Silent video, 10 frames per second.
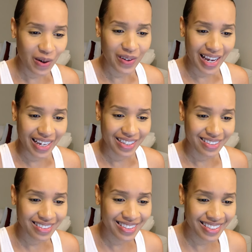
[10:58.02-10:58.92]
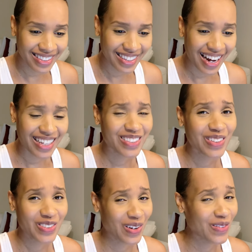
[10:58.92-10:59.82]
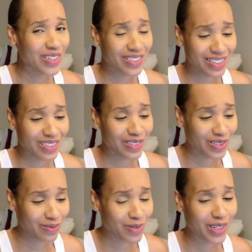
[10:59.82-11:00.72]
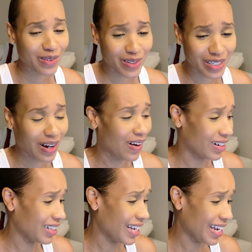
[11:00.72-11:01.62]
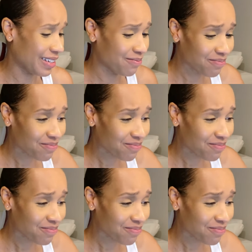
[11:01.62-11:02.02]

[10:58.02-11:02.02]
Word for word: okay, I told you I went on a little spree with all clad.